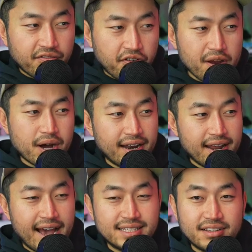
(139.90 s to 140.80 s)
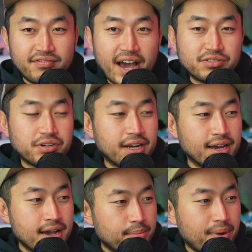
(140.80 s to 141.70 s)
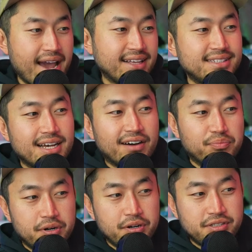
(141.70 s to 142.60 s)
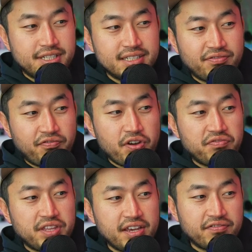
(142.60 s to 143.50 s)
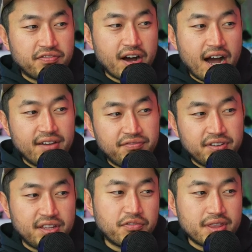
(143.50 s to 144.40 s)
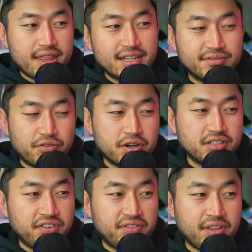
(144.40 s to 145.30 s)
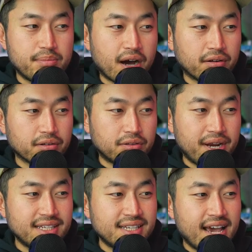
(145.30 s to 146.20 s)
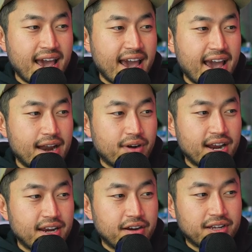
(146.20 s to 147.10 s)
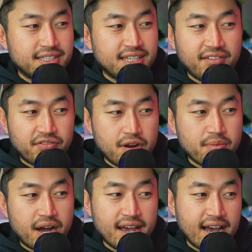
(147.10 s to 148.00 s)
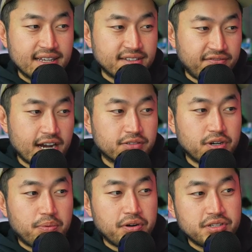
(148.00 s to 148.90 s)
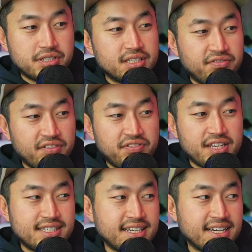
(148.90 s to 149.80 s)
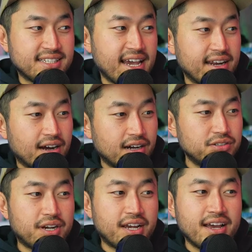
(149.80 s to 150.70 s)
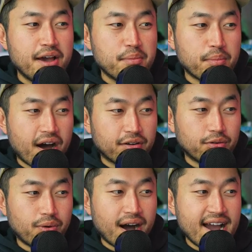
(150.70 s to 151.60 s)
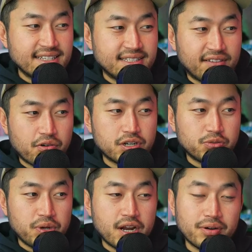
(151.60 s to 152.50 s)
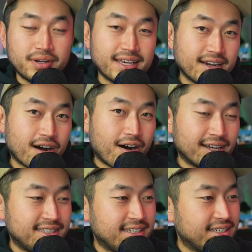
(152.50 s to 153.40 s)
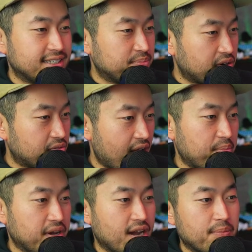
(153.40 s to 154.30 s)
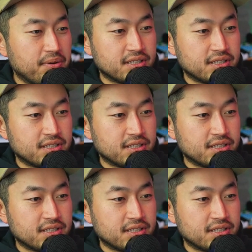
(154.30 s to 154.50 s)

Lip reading: Fremont as a factory by itself produces 54,450 Model 3s. And right here you can see Fremont as a factory produces 56,800 Model Ys. Of course, we know Giga Austin has been ramping up.